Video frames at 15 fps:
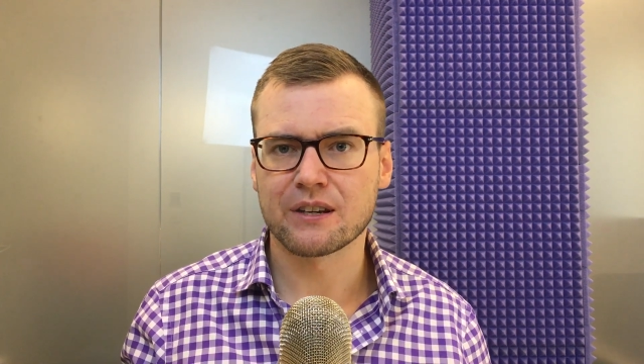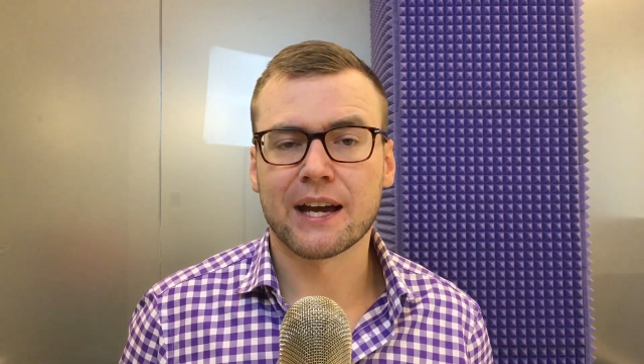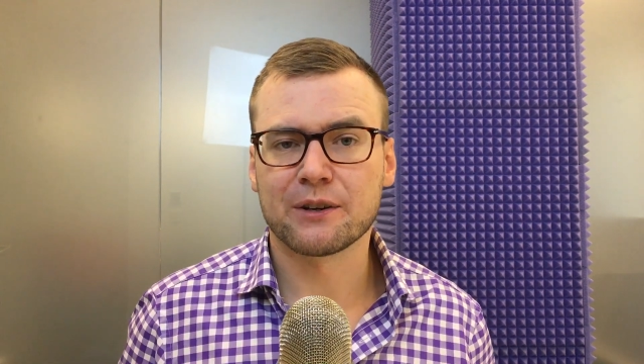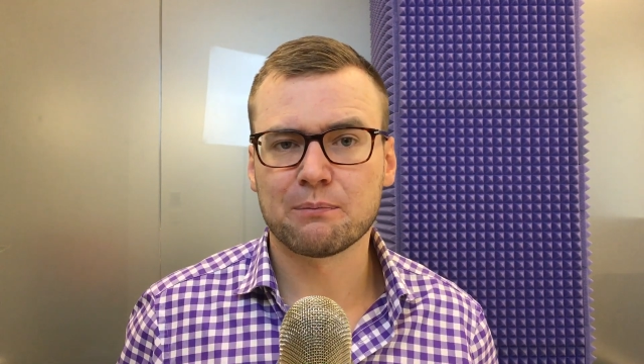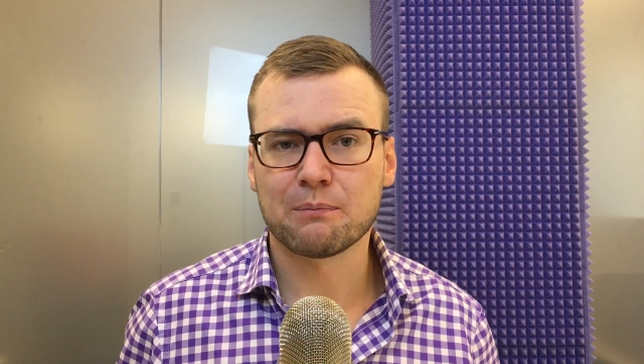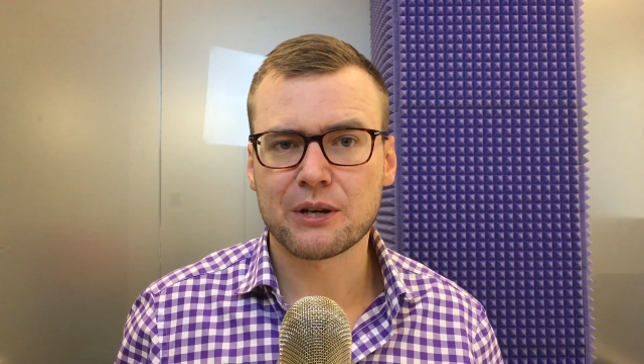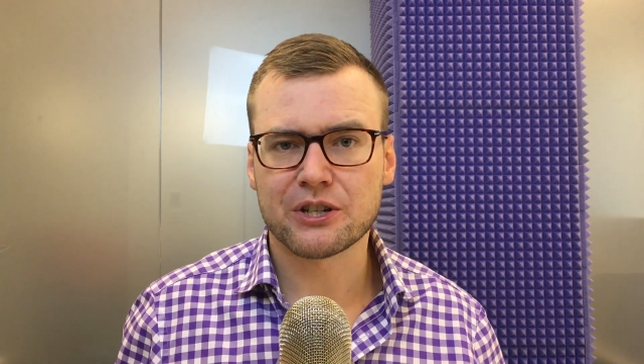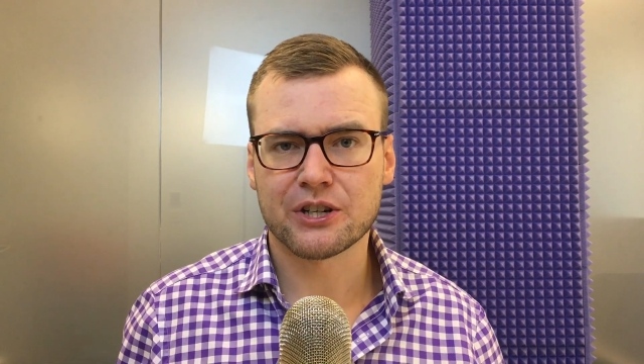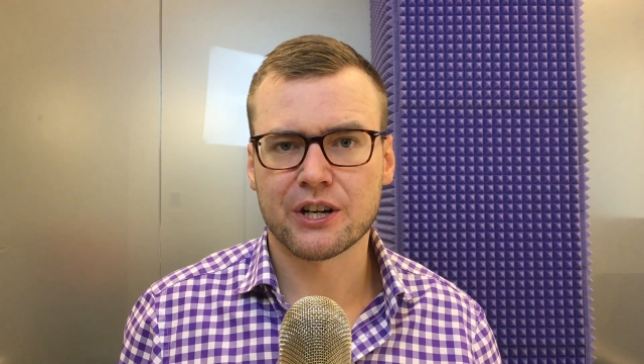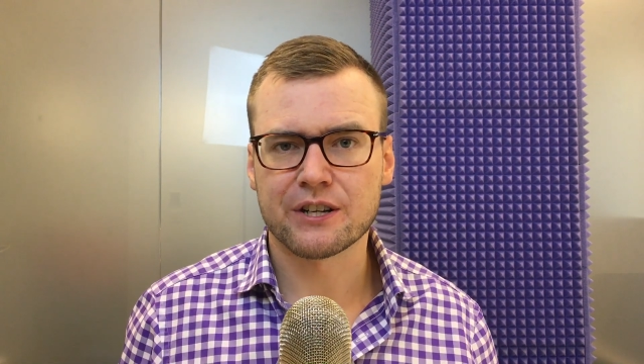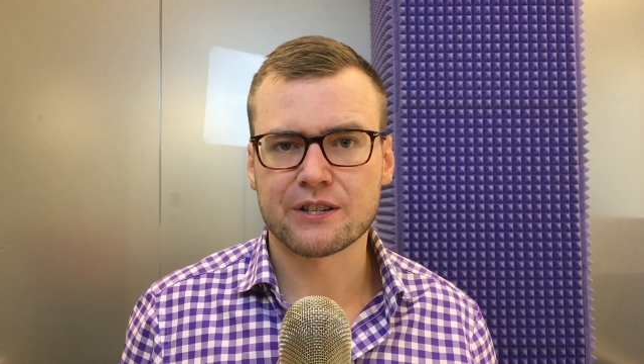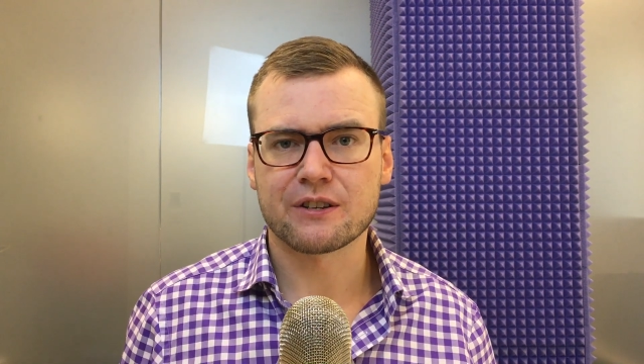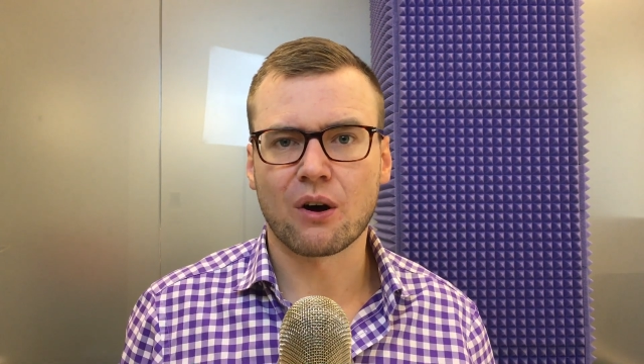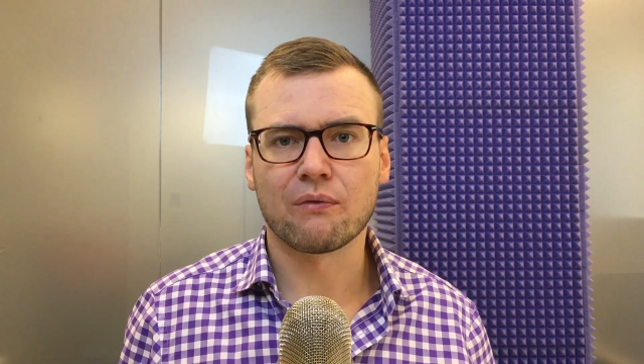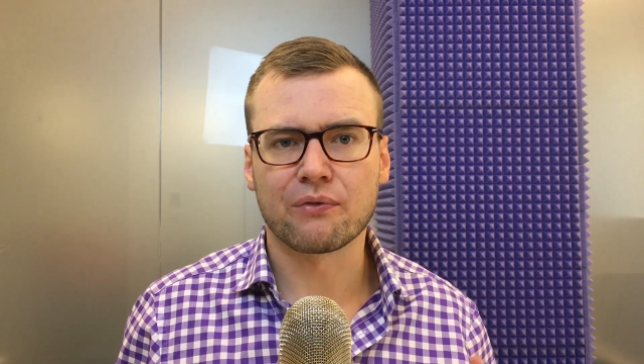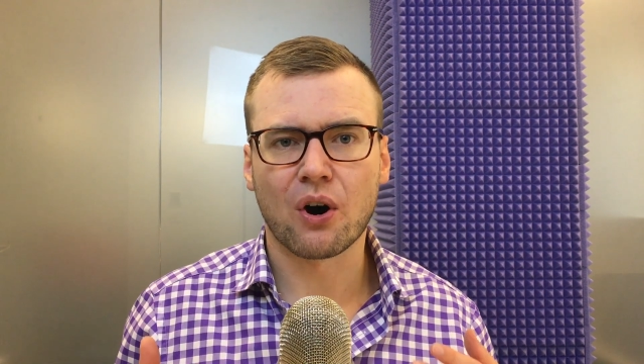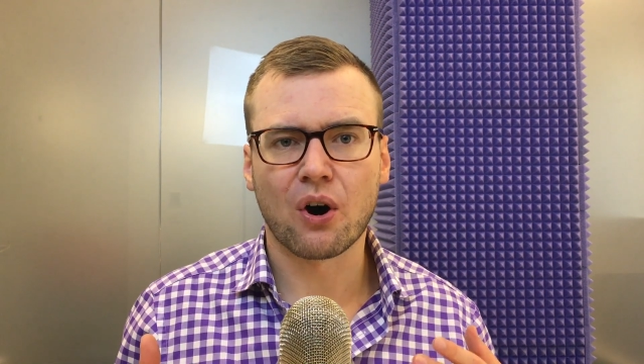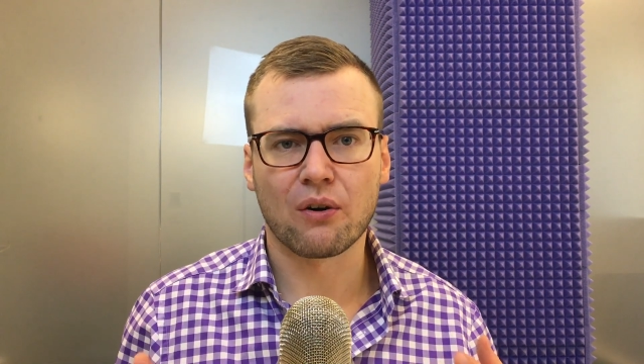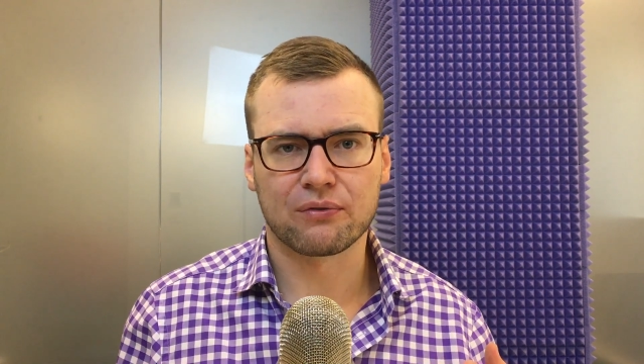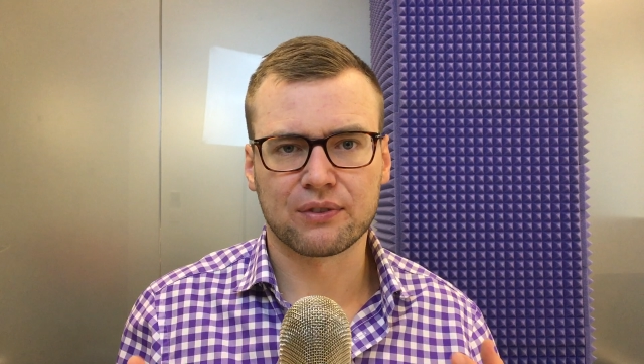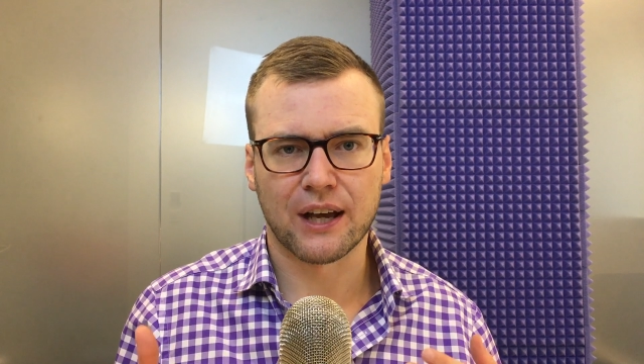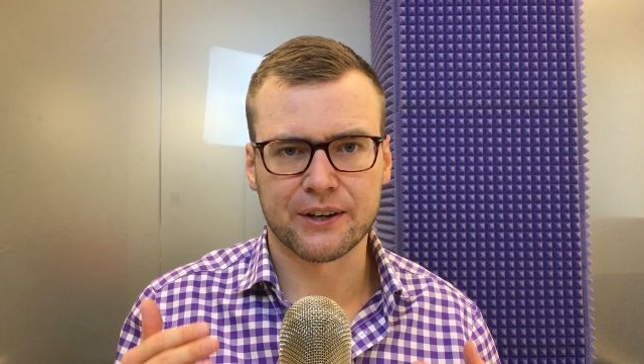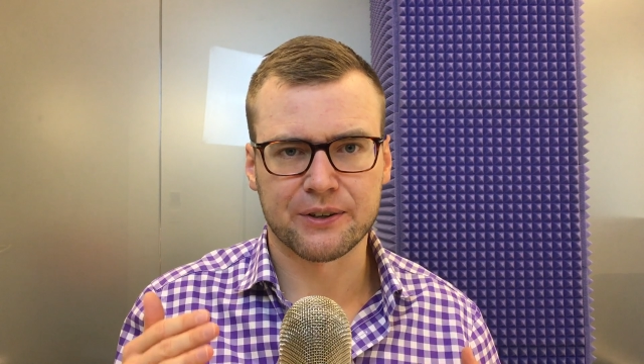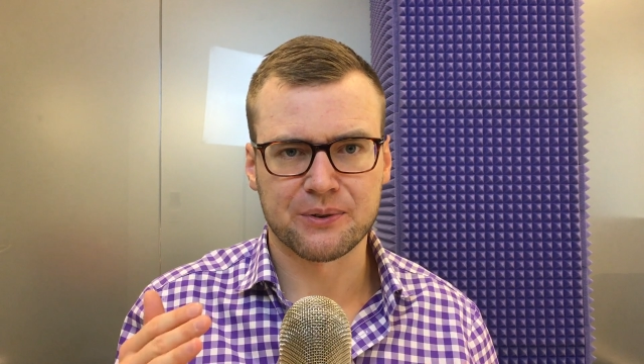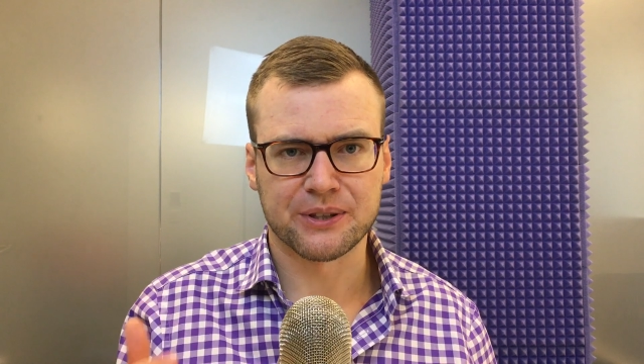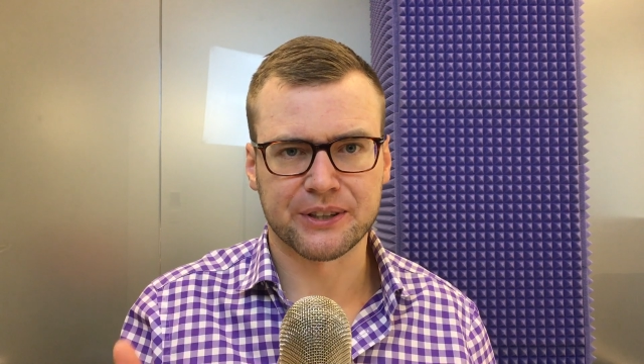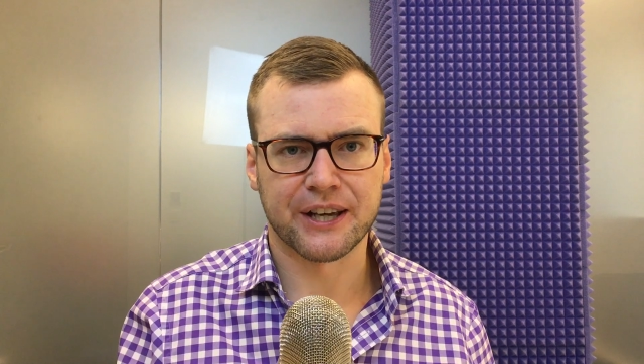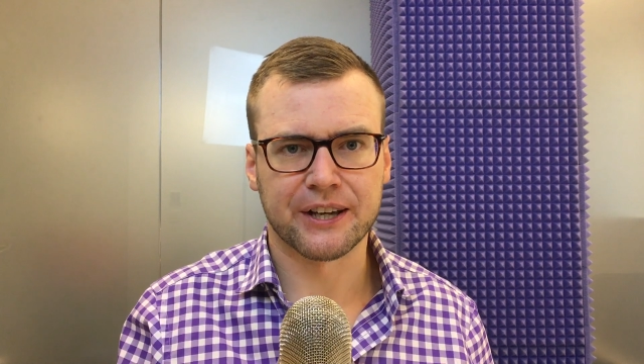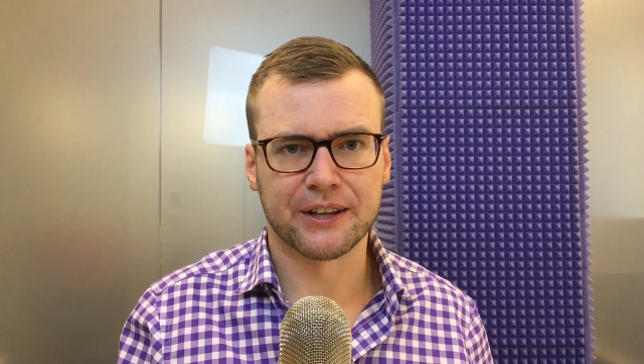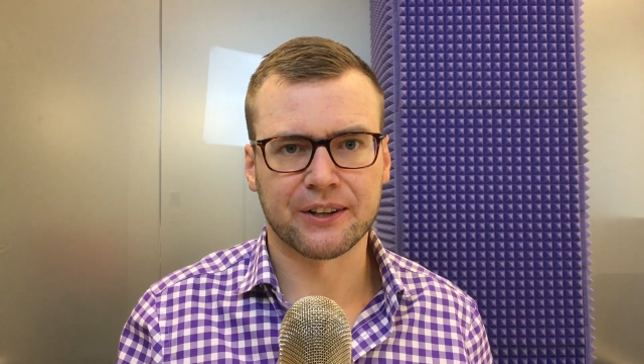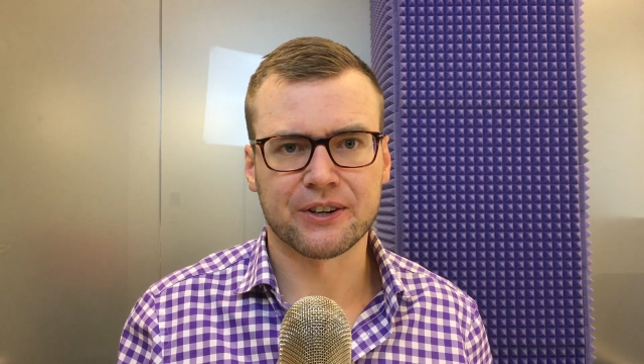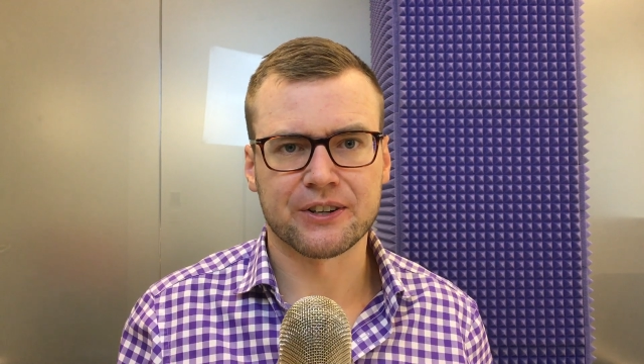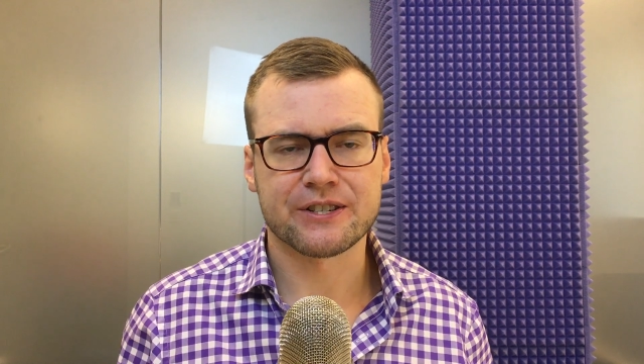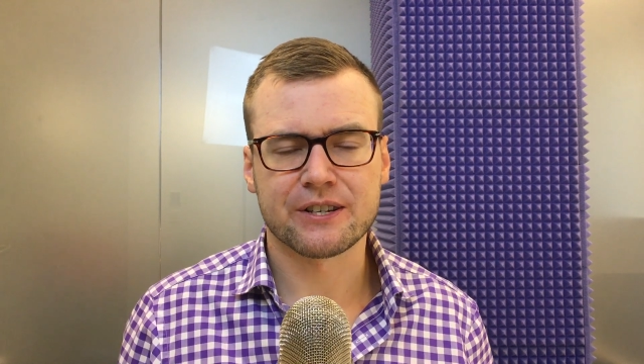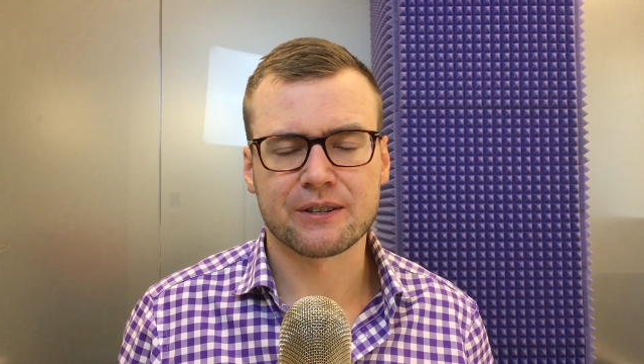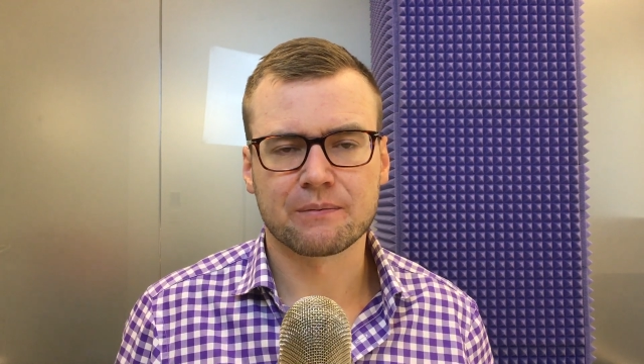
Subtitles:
and missions of offline retailers.